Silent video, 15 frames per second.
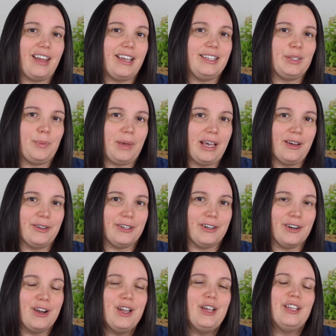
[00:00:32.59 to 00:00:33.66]
nice
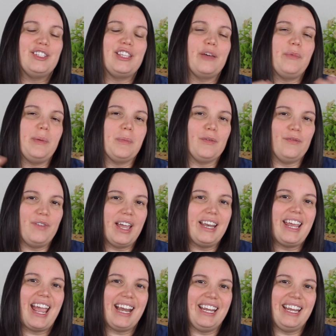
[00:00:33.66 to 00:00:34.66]
powder so that we prevent